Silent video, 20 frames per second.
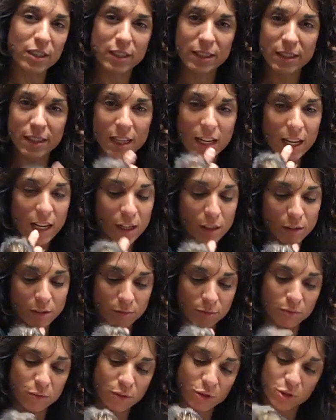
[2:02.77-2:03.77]
she's uh,
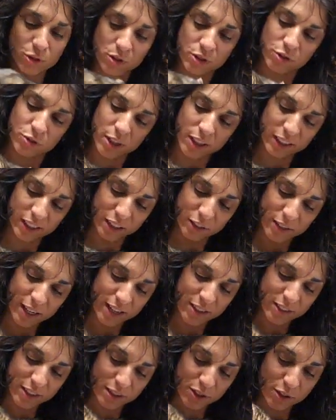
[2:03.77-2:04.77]
struggling
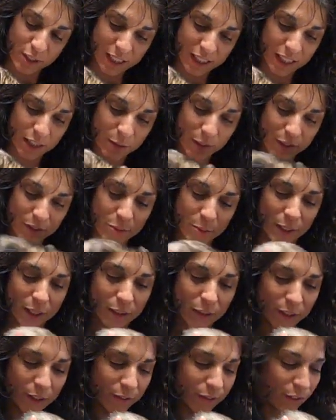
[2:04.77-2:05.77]
around and trying to get away from me and
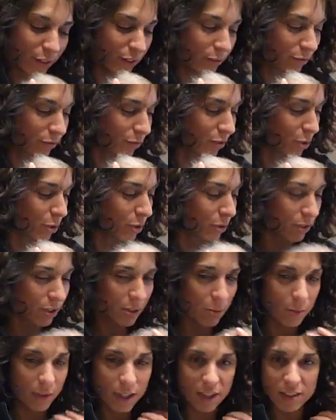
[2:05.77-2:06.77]
looking for food or
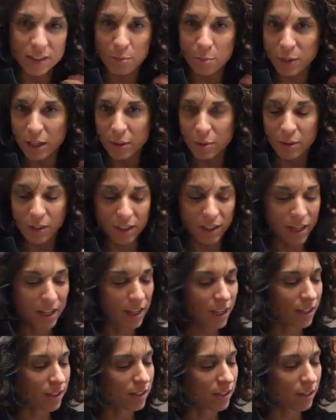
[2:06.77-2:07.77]
someone else to play with.
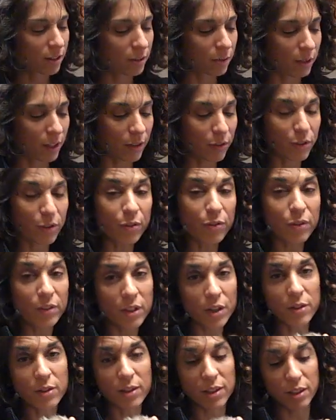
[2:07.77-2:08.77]
So if you
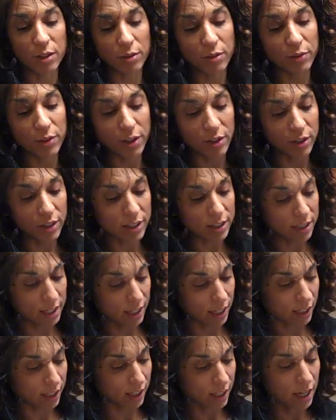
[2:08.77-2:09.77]
notice that your ferret is
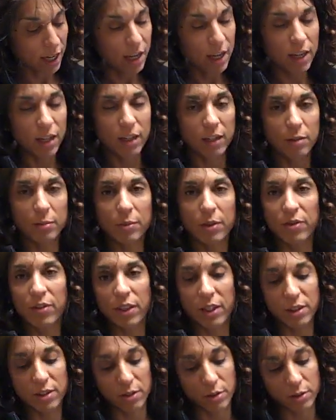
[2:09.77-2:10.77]
sick, um, if
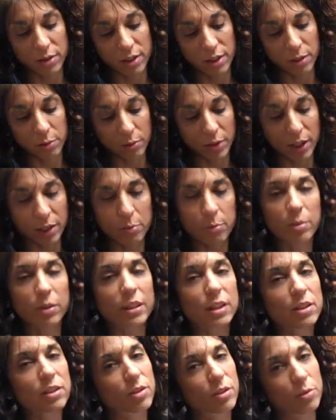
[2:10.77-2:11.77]
things don't seem right,
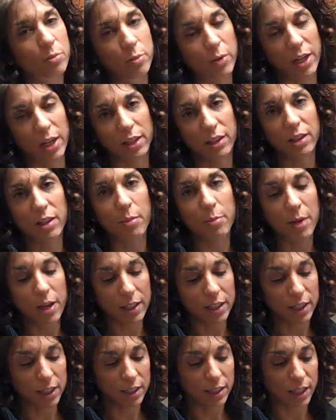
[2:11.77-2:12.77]
please don't wait. Come on
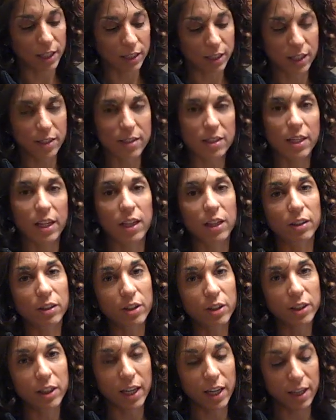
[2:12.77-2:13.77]
in and let us take a
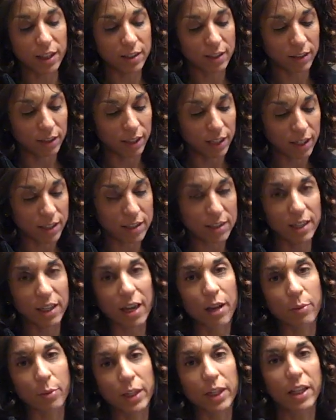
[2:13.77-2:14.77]
look and let us see
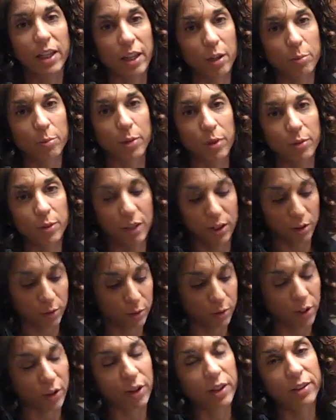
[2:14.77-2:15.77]
how we can help you and your
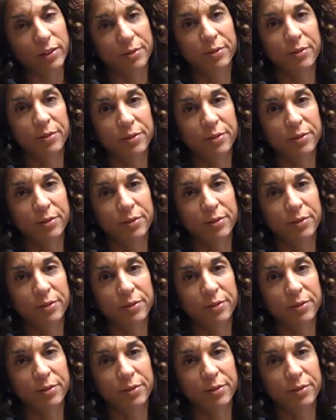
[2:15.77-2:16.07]
ferret.